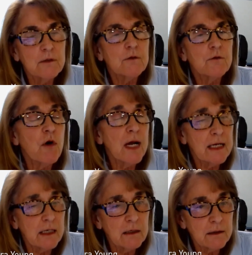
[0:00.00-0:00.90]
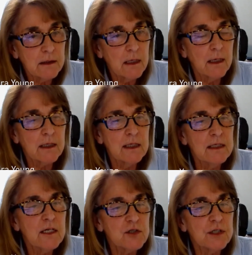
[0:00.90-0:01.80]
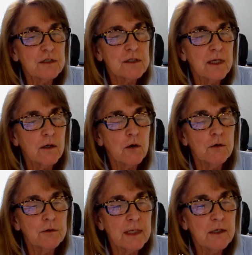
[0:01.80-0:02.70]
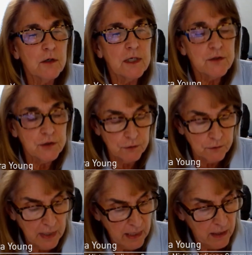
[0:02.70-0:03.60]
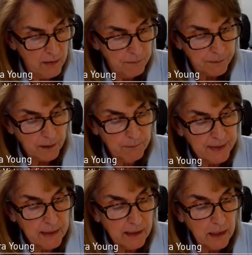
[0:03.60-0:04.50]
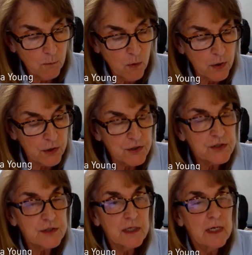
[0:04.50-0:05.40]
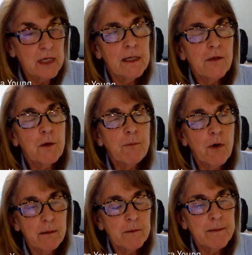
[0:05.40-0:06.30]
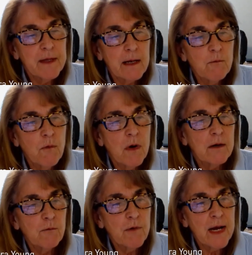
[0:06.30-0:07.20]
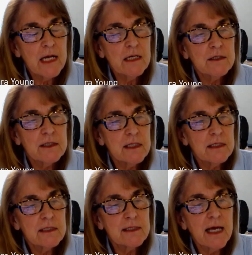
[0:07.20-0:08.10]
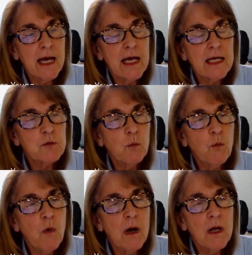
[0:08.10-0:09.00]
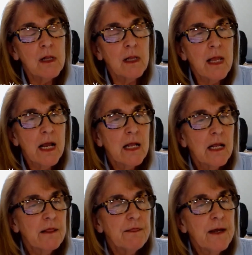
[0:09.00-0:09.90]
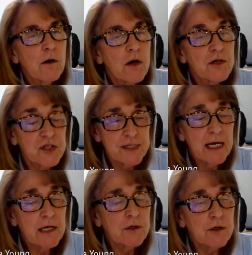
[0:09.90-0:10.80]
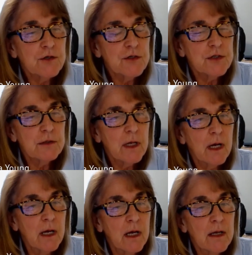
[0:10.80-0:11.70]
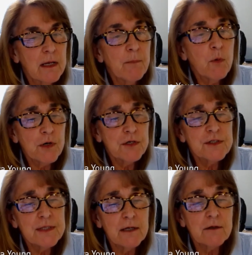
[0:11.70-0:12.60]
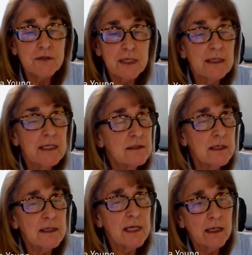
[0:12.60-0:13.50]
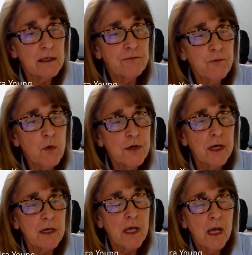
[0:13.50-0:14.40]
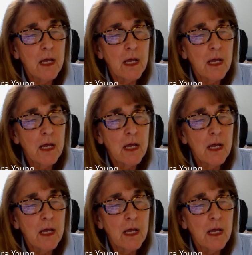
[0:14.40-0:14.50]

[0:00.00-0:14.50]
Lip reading: chronic conditions that are only going to be getting worse. Another problem that I want to raise is that while there are standards, important standards, at least in California,